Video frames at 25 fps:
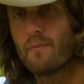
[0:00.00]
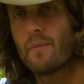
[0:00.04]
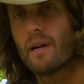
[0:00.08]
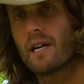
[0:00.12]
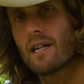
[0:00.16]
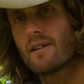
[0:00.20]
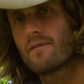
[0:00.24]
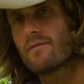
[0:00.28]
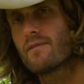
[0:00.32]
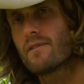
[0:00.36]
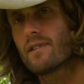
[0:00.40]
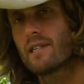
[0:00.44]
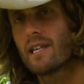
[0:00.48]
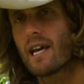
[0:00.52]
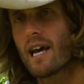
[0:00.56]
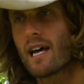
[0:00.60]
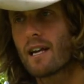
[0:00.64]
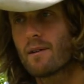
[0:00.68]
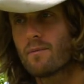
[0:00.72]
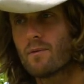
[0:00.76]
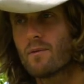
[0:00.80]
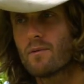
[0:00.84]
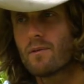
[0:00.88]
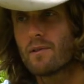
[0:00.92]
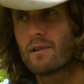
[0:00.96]
better for the
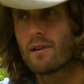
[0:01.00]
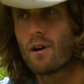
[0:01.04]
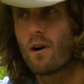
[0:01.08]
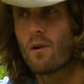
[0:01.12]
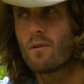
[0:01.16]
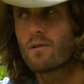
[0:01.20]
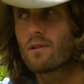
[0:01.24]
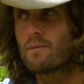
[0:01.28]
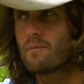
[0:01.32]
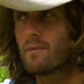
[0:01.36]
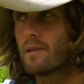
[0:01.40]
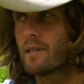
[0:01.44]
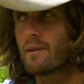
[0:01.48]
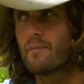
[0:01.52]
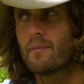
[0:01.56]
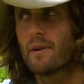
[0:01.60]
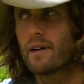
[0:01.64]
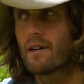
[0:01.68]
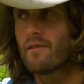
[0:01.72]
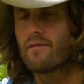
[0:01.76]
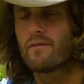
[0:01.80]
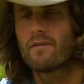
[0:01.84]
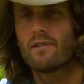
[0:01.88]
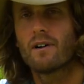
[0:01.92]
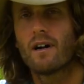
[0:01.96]
animal, and ultimately
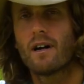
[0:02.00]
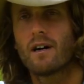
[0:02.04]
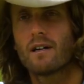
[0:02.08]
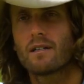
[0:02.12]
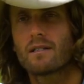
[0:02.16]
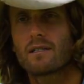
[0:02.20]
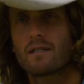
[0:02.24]
better for us.